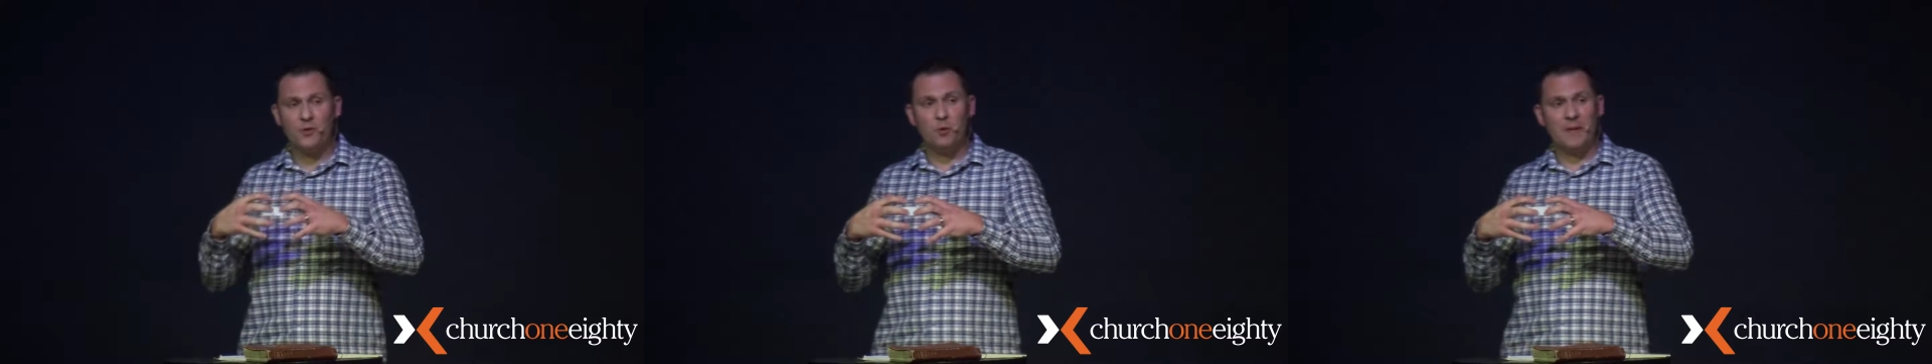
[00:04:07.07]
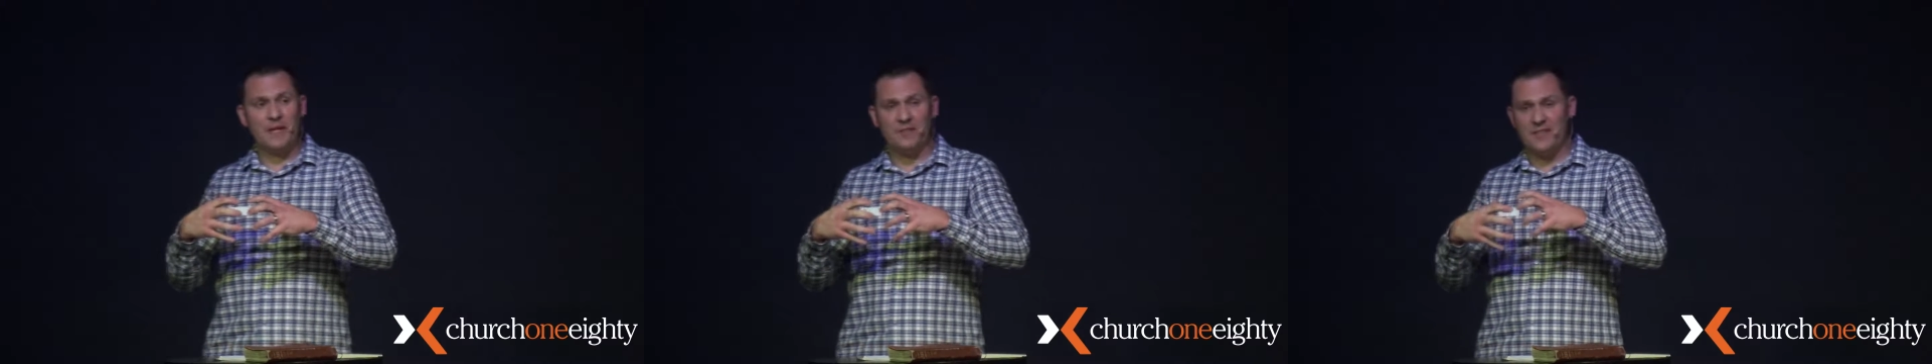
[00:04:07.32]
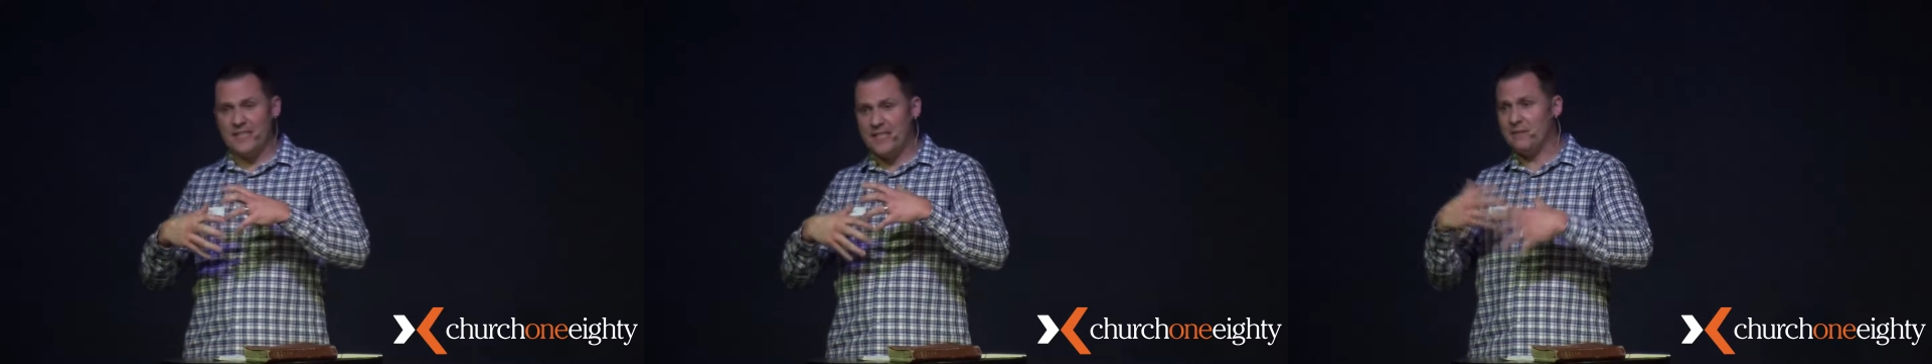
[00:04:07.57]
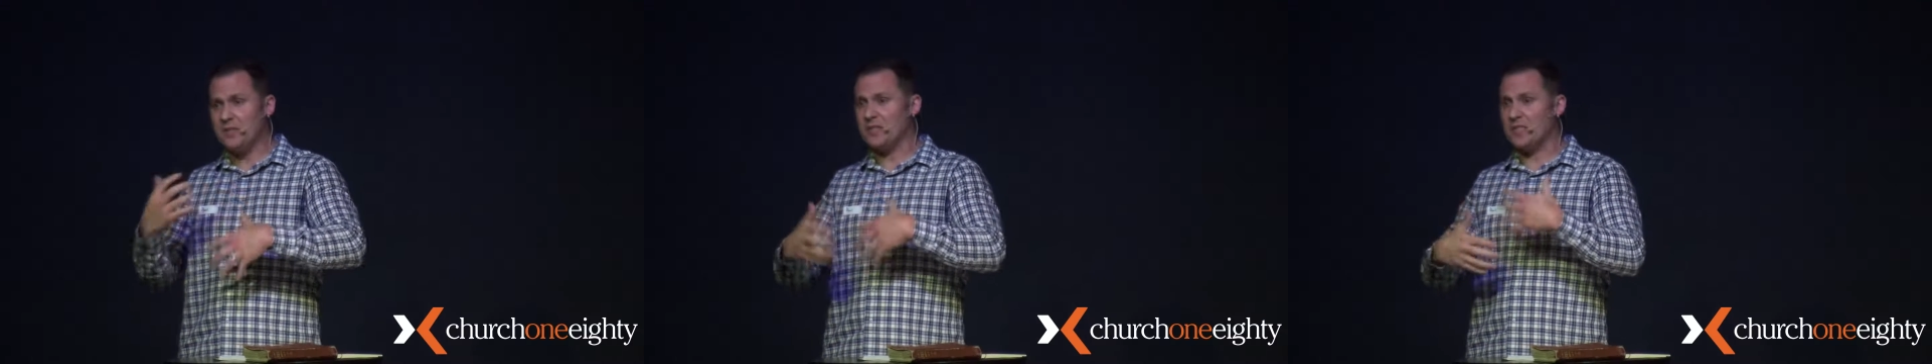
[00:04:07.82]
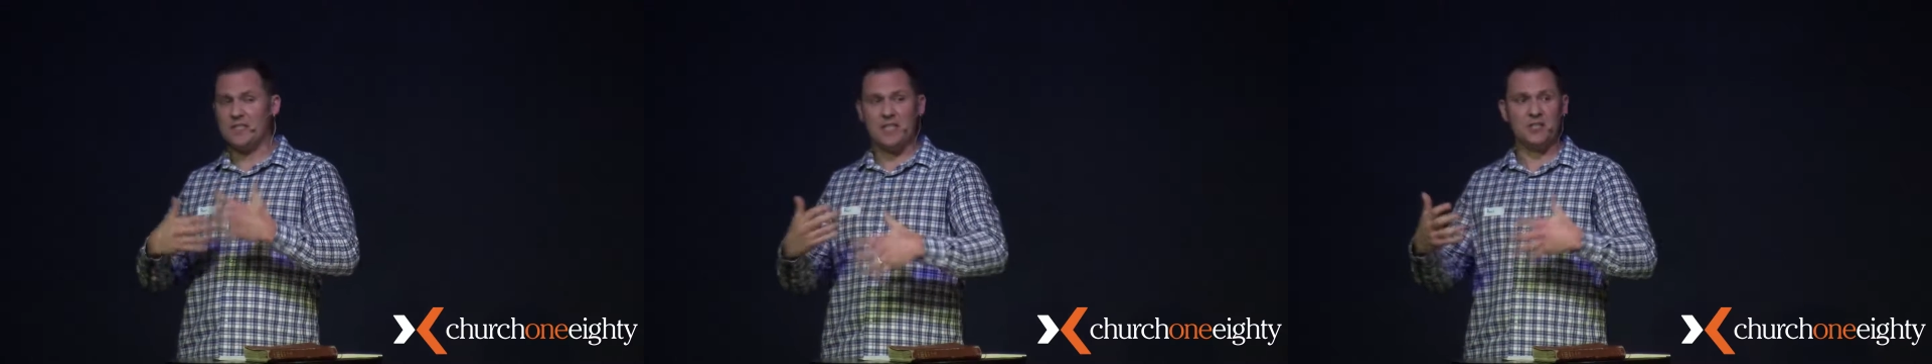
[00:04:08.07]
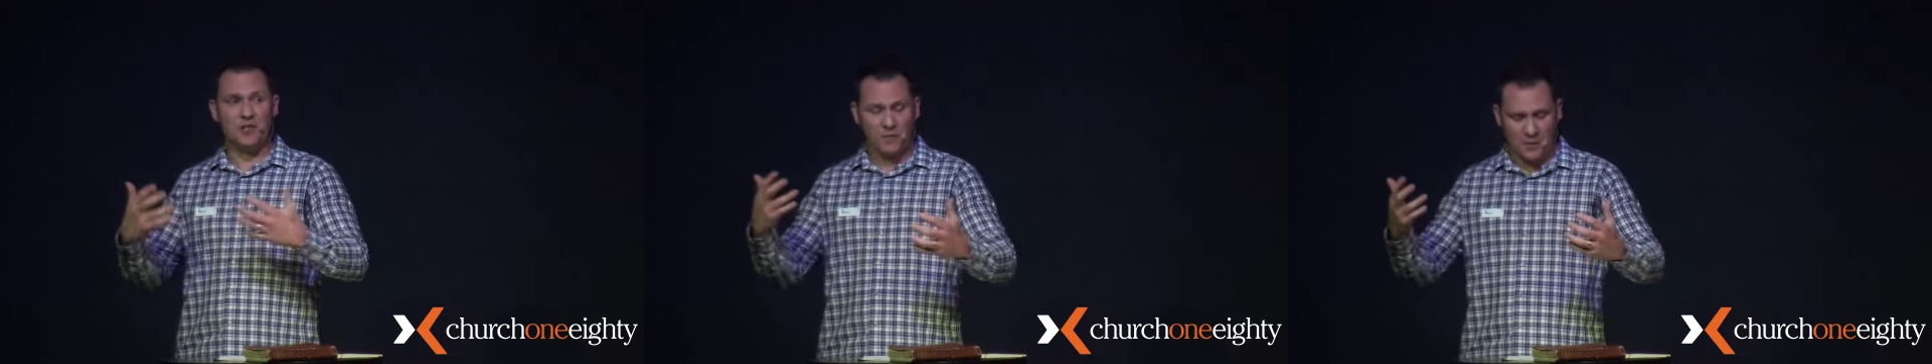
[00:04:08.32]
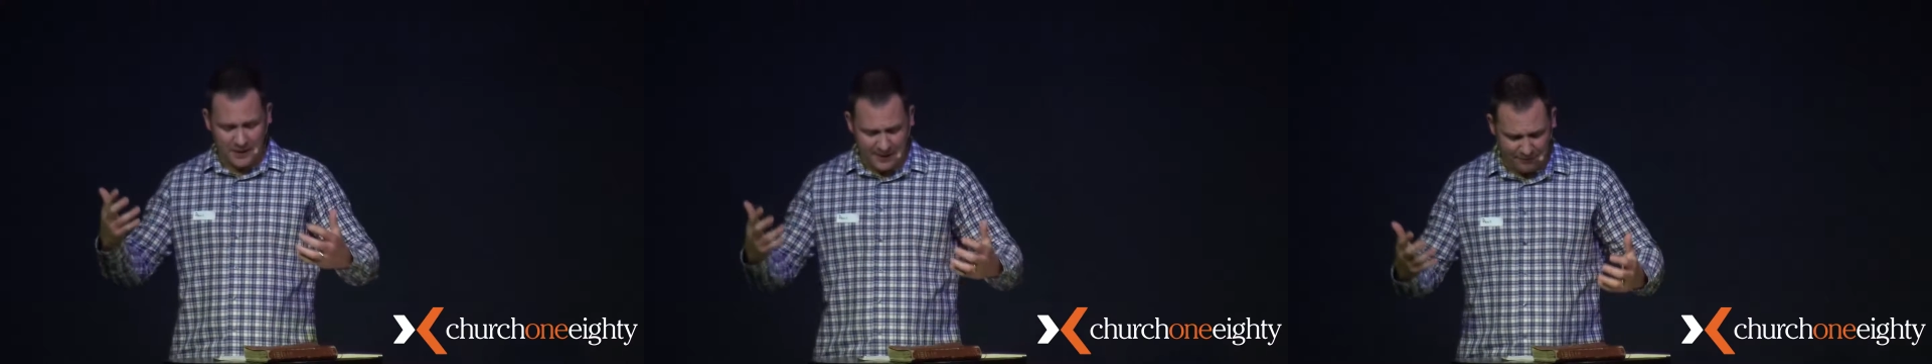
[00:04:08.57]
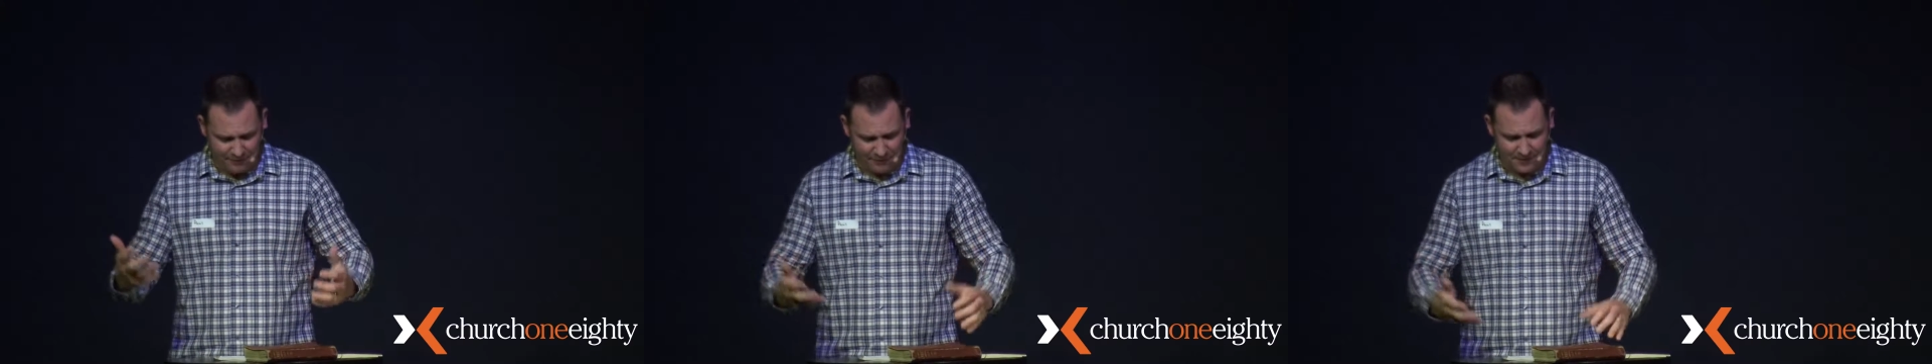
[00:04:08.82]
to because it gives us a sense of relief.